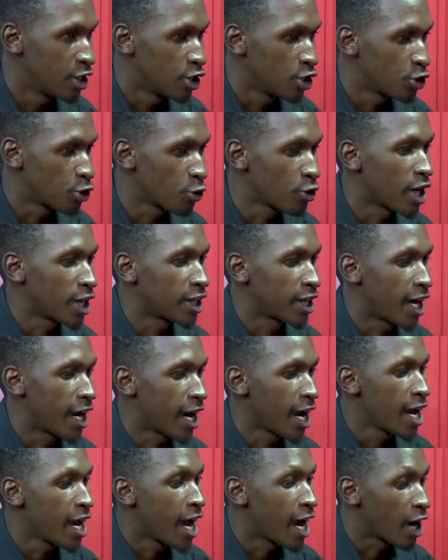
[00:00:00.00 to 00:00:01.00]
So that
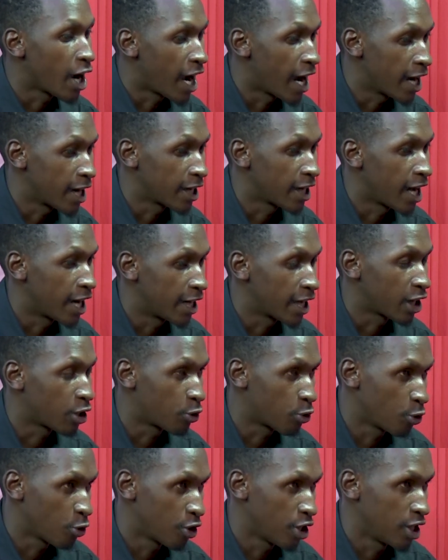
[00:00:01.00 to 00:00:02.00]
are the
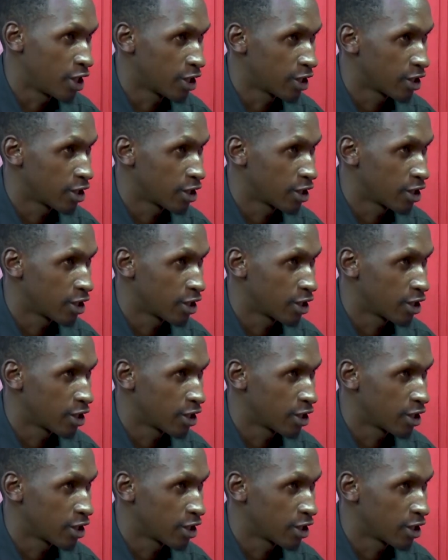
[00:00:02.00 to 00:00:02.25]
clothing.